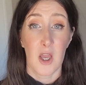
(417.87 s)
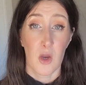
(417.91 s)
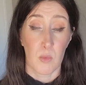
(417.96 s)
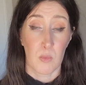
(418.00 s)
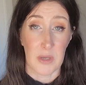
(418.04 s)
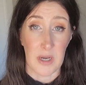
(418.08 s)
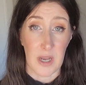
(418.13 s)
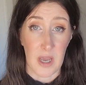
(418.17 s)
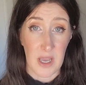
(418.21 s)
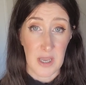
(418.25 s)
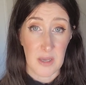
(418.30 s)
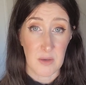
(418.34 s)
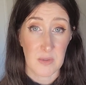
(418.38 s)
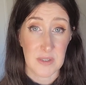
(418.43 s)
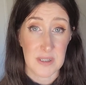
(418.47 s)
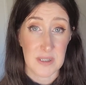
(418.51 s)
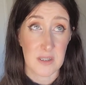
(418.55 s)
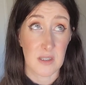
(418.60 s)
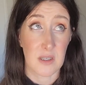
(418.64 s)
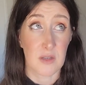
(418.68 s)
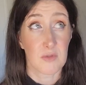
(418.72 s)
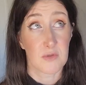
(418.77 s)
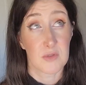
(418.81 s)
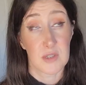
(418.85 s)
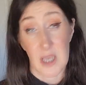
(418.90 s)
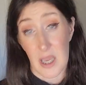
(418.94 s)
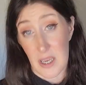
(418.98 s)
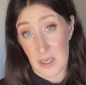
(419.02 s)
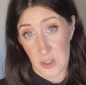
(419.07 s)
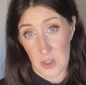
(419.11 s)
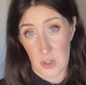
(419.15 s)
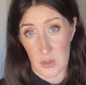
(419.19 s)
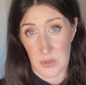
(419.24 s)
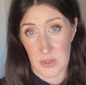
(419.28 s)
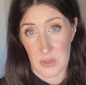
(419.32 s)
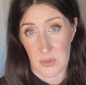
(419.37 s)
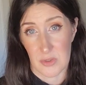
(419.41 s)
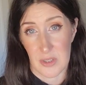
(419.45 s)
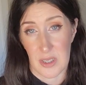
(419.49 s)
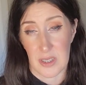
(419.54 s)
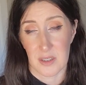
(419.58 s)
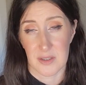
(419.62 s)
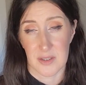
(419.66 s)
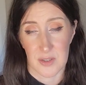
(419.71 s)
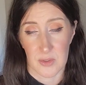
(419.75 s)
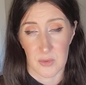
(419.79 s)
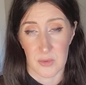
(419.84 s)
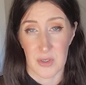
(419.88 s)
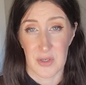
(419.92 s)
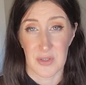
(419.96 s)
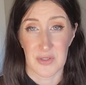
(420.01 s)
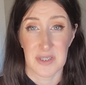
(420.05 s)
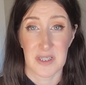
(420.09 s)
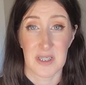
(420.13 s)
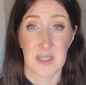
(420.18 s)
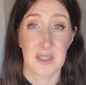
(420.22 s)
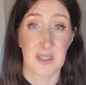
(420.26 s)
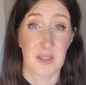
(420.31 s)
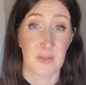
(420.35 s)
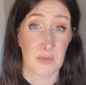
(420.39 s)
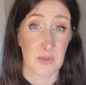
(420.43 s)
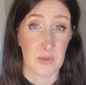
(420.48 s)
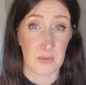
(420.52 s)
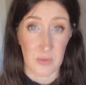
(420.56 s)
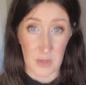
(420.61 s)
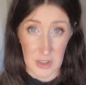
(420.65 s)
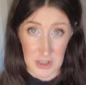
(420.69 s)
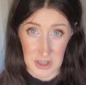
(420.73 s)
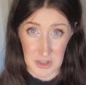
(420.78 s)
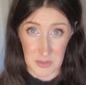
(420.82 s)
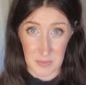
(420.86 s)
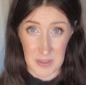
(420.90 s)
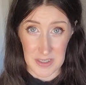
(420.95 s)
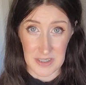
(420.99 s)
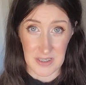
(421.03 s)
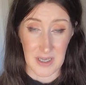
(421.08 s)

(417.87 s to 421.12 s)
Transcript: When I was diagnosed with lichen sclerosis, if you've watched my